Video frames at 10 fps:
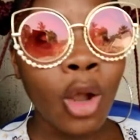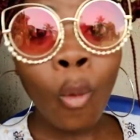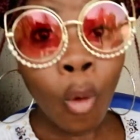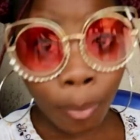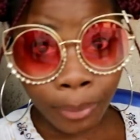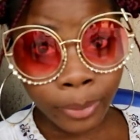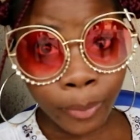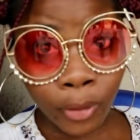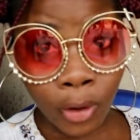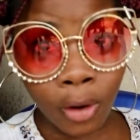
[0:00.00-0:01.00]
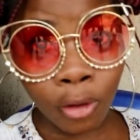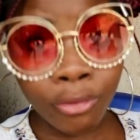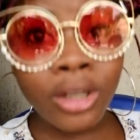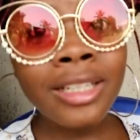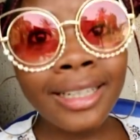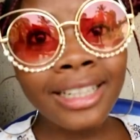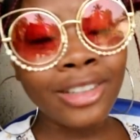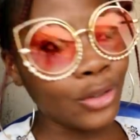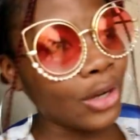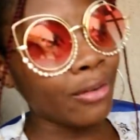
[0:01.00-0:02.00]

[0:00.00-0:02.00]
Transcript: Nkwobi, but unfortunately they don't